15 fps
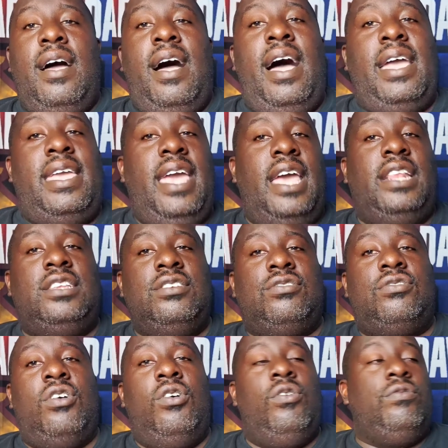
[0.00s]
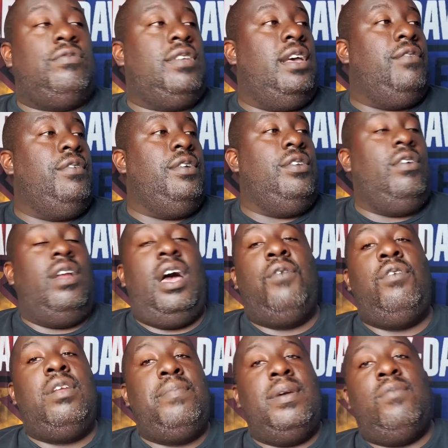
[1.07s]
I can't just go say, well, you know what, I
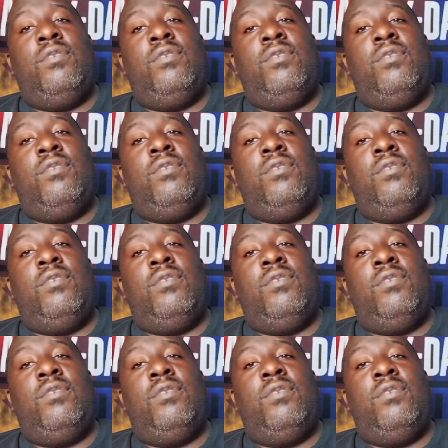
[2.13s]
want to be